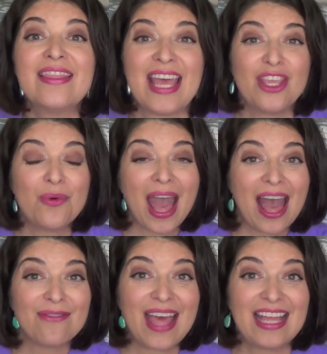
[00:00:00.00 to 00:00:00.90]
that you
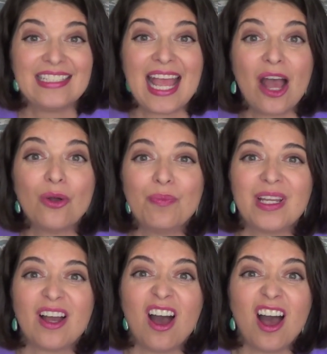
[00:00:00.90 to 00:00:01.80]
have that down,
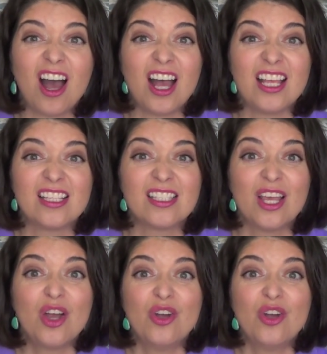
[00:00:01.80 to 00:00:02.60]
because